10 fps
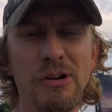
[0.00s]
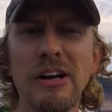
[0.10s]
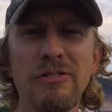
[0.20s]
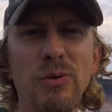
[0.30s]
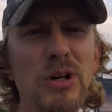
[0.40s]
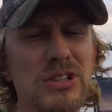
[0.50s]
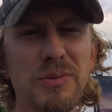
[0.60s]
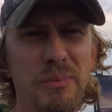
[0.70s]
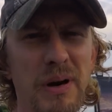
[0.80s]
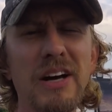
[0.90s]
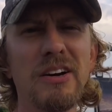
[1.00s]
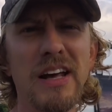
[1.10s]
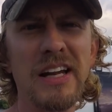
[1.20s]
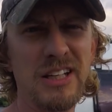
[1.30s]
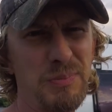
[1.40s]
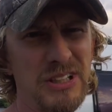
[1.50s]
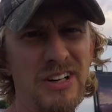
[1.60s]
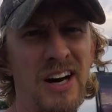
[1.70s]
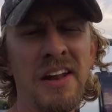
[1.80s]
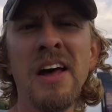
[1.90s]
reinforced better, that needed to be
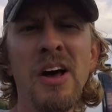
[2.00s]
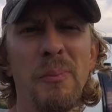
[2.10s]
done.